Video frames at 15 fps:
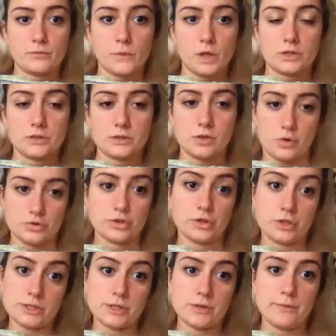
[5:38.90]

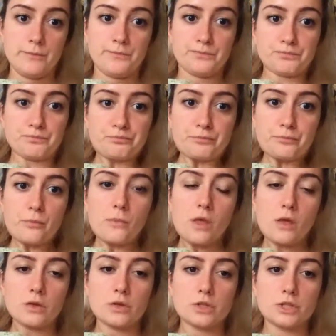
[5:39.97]
socialism,
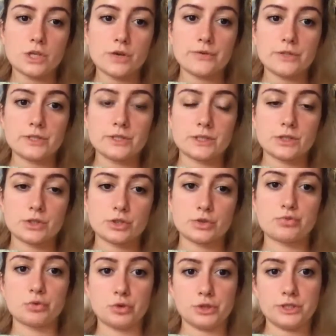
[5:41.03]
to serve as
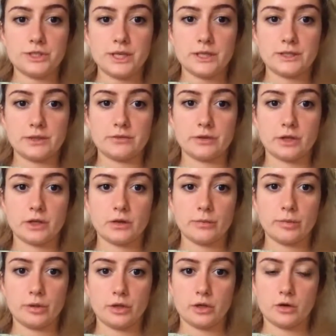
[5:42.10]
truly scientific
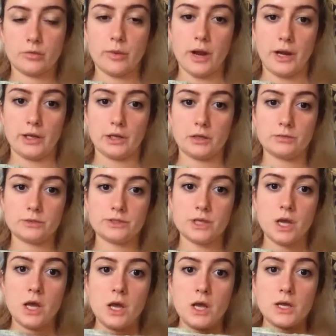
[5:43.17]
political paradigms,
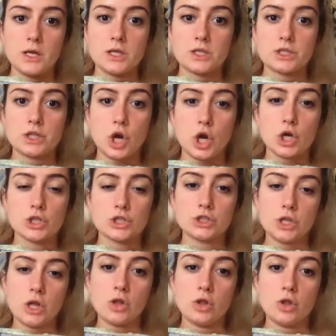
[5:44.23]
is
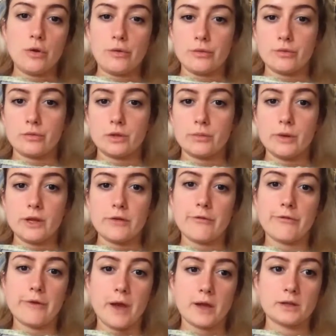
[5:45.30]
caused not only by the
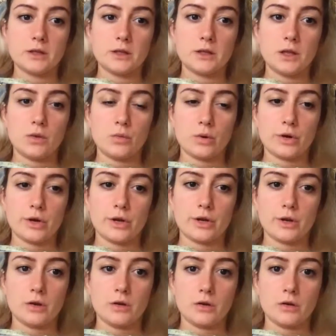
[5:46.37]
fact that they were